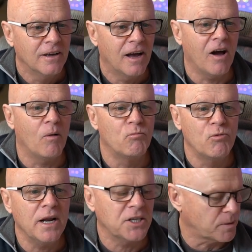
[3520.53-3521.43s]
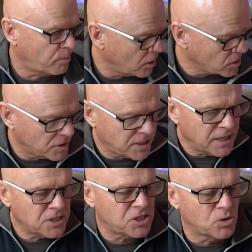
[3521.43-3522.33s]
Uh, I'm really surprised. I
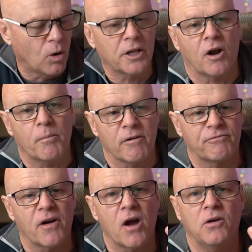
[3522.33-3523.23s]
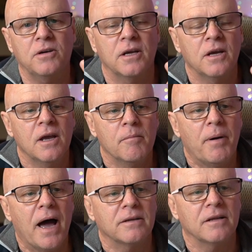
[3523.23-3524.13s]
did install it on my phone,
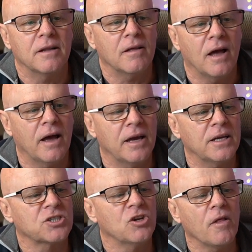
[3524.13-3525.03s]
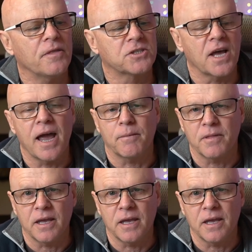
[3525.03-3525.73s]
but uh, it's not the same.